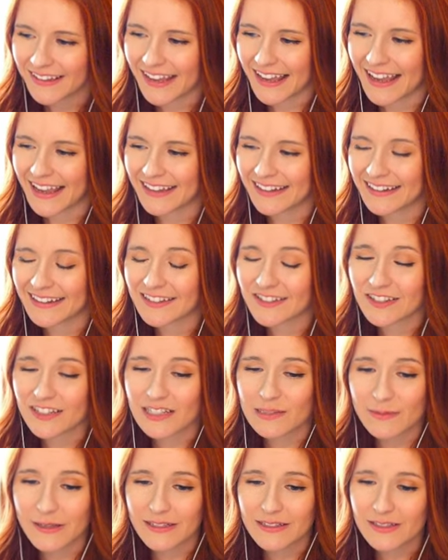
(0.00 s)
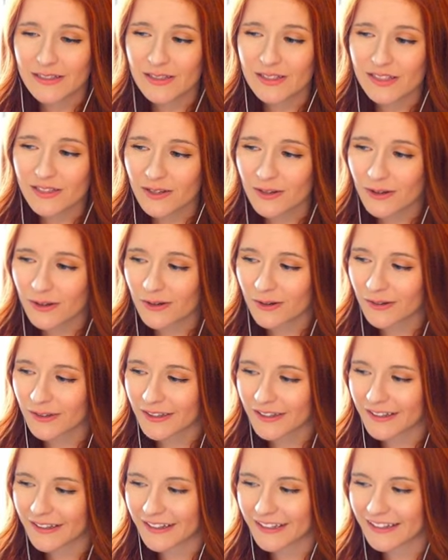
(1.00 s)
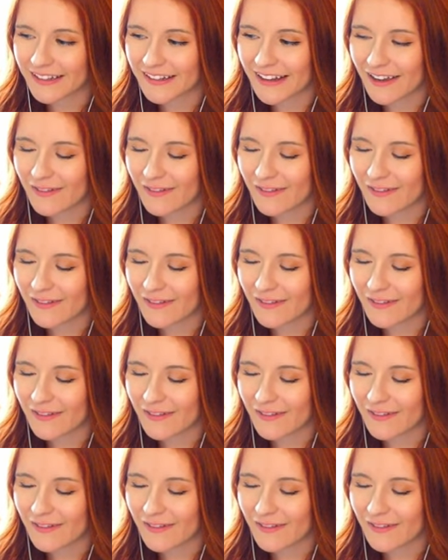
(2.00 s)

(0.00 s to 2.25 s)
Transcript: and it's just been so good.